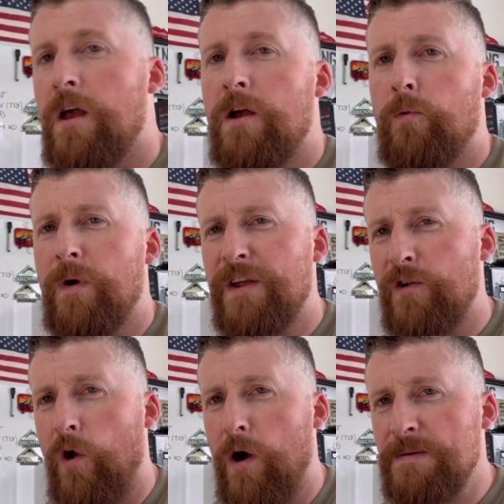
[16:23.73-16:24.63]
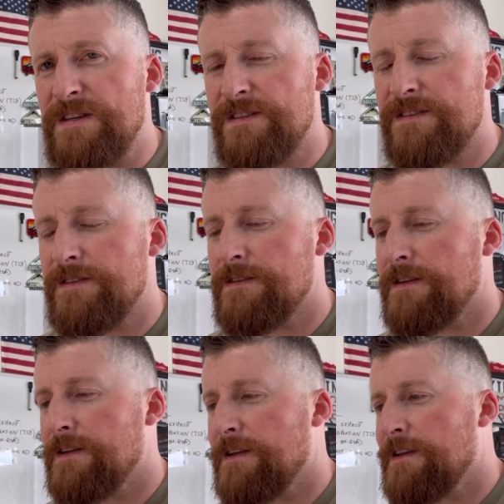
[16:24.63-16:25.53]
what are your options?
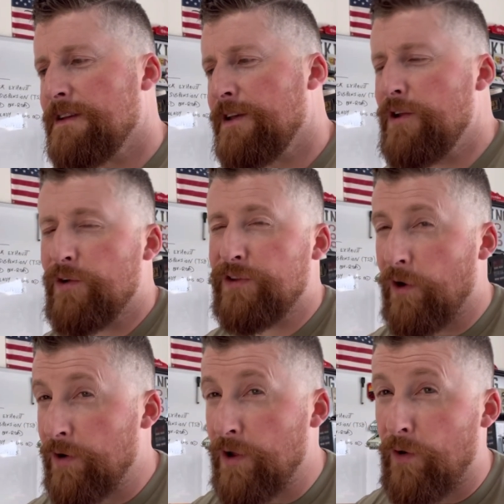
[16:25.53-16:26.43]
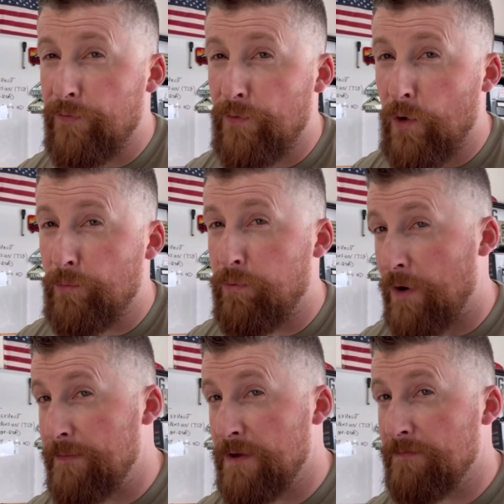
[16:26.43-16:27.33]
You know, a TRD Off-Road
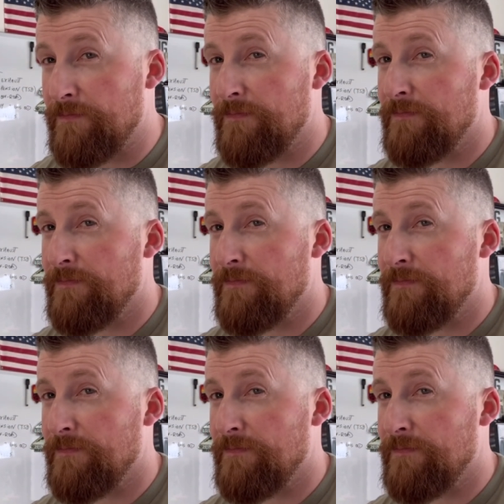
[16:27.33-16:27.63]
Premium